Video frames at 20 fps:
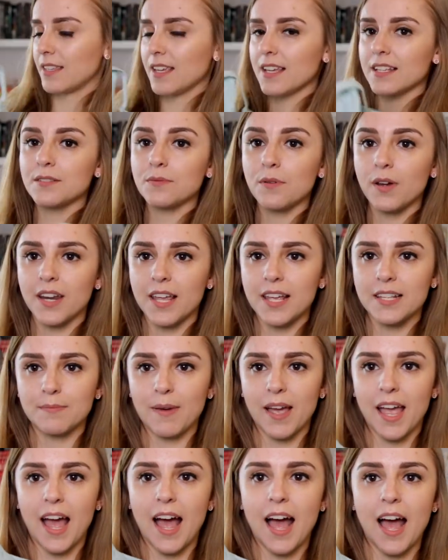This one is
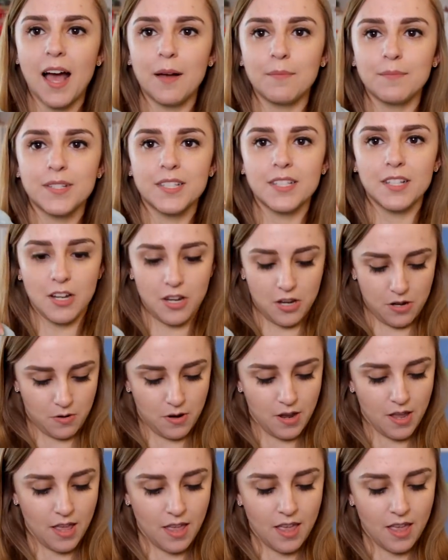my absolute